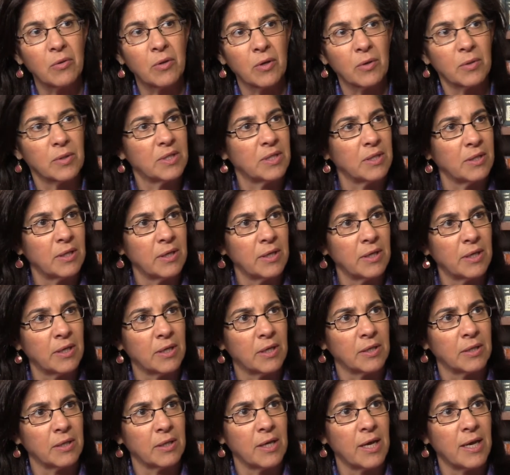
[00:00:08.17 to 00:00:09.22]
there's
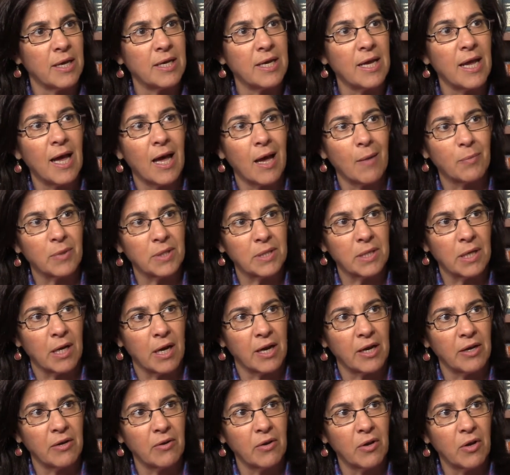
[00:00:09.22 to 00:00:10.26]
uh, any
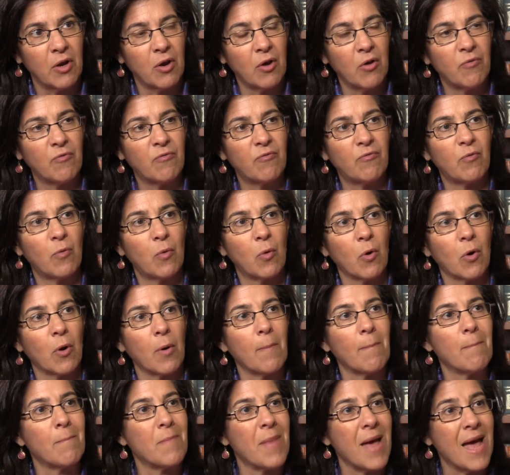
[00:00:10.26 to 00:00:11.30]
appetite for
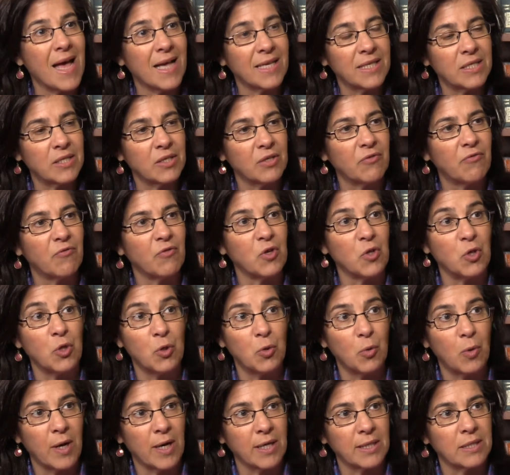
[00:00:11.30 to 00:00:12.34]
massive
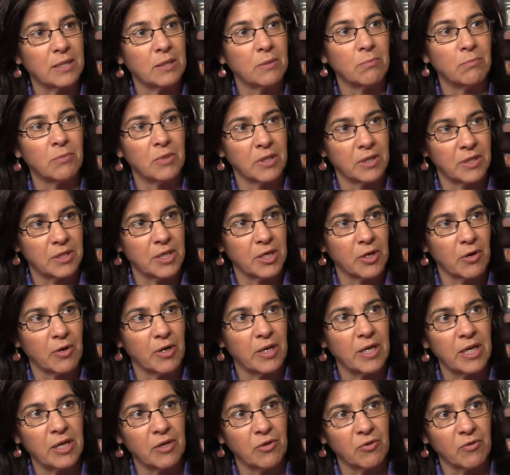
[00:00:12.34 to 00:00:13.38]
U.S. military
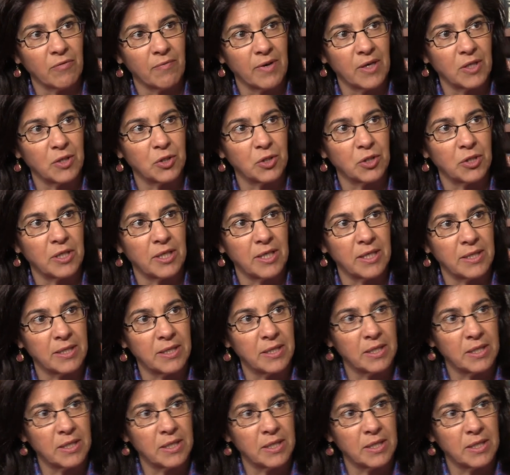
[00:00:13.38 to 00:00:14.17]
mm-hmm. intervention in